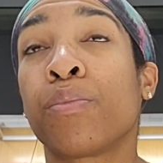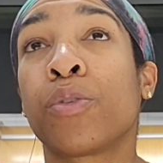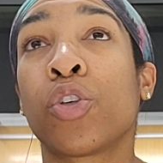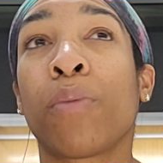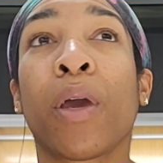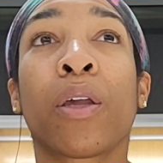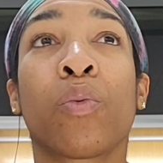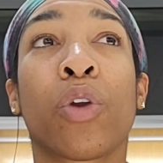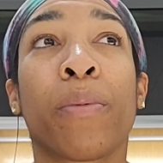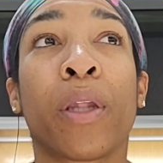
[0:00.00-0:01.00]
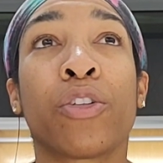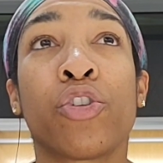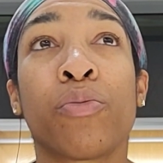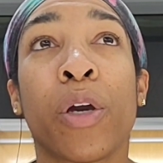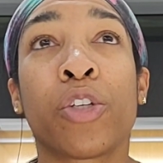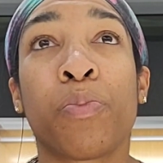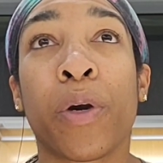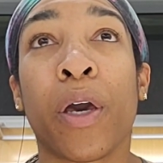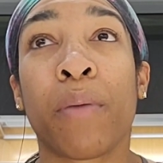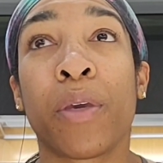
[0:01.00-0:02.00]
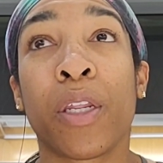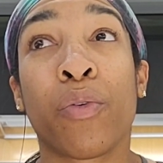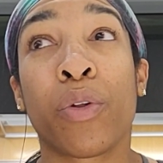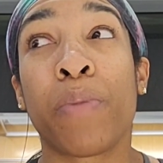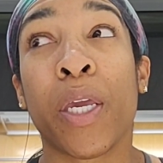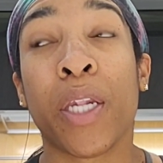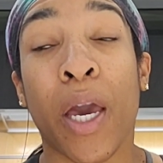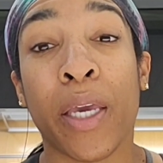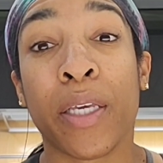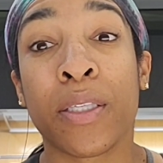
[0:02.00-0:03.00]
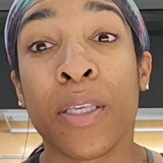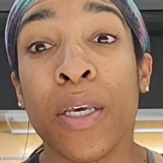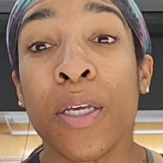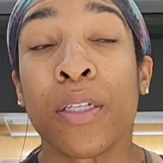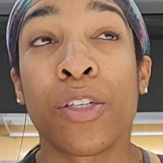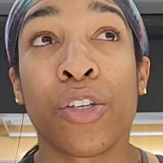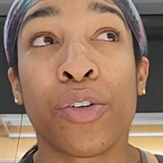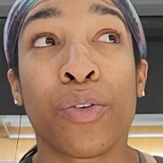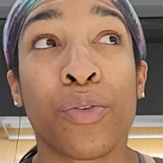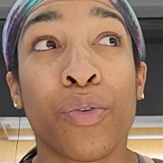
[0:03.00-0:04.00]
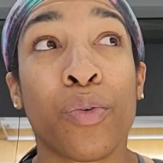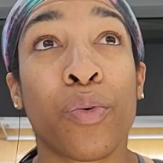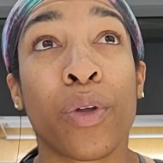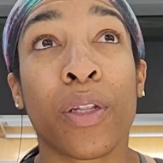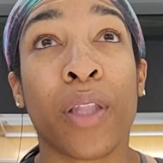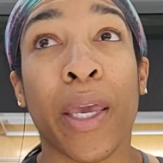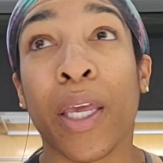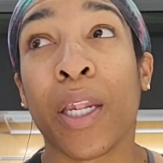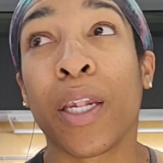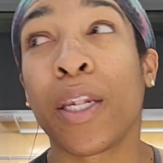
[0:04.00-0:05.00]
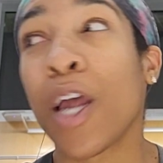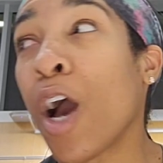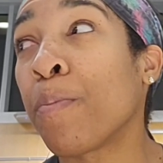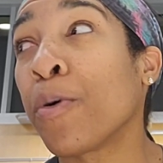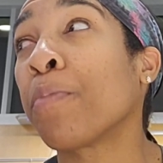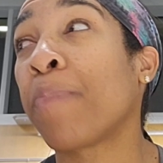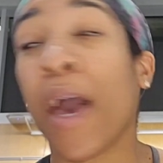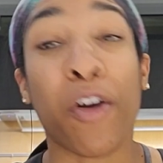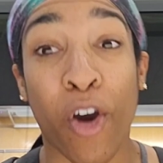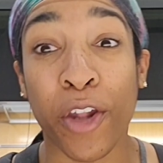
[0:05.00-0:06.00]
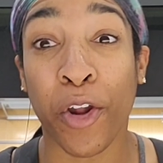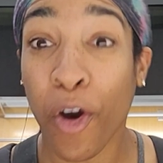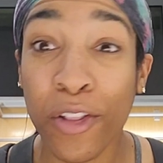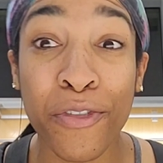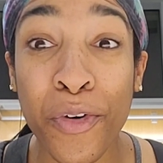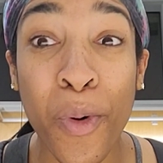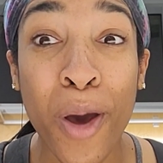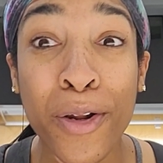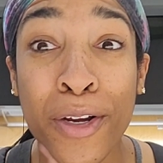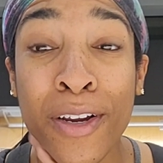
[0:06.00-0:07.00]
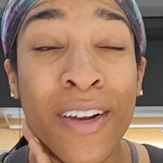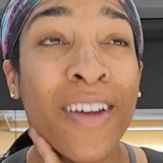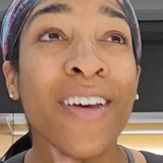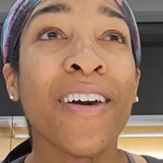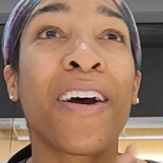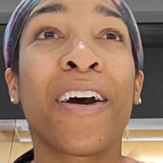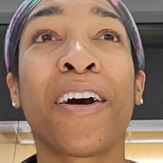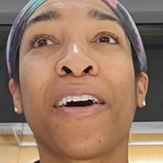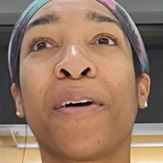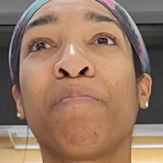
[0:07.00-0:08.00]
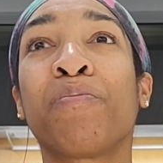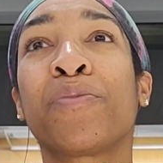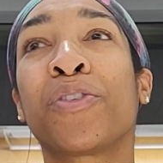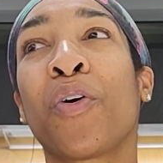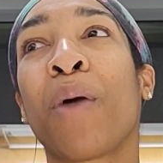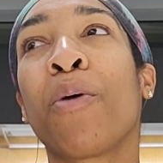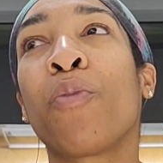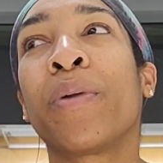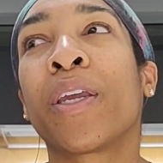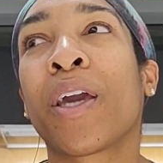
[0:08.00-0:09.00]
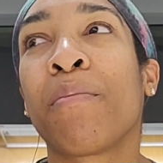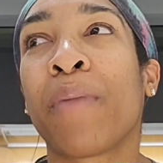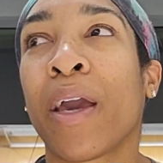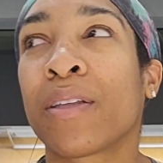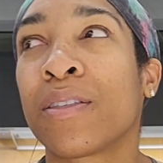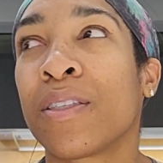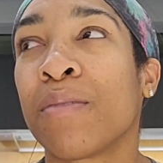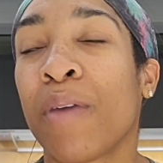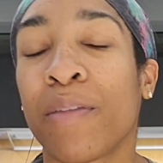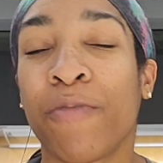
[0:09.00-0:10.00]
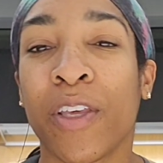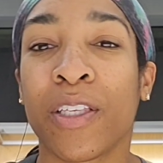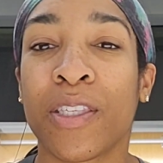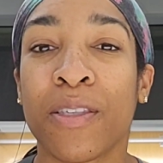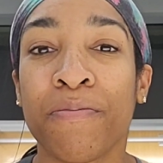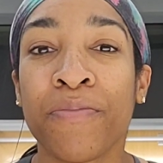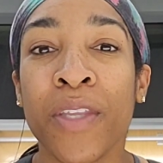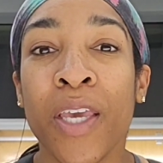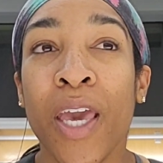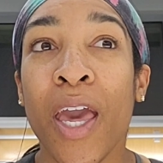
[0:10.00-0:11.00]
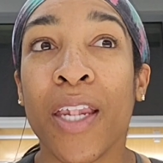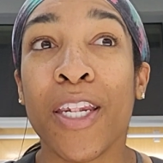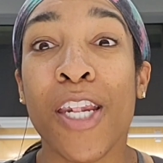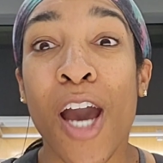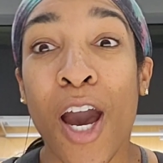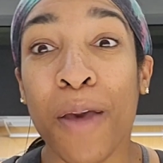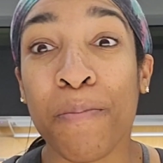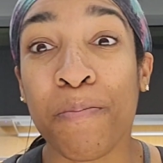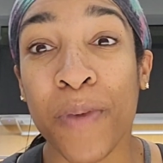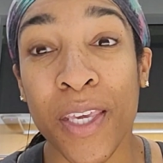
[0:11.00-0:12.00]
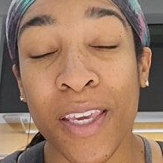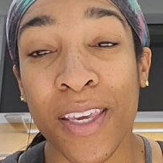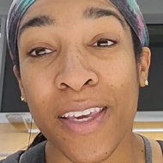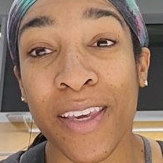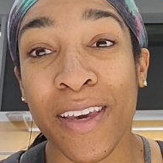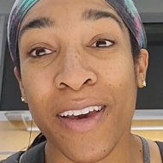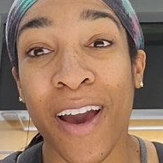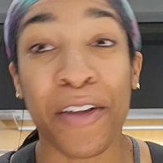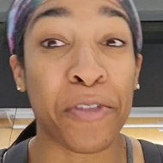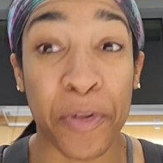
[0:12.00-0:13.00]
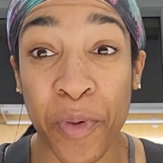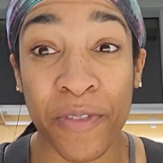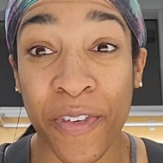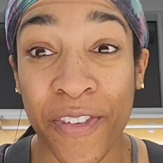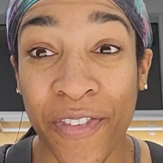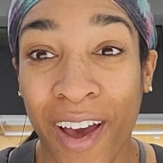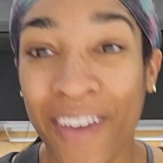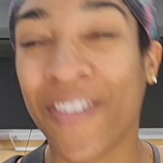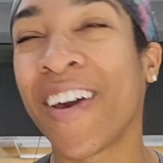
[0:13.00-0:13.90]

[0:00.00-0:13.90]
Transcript: So I'm not going to worry about it too much, but I mean, it would be nice to like not put back on all of the water. So I'm hoping to come back to Memphis and not be higher than 155,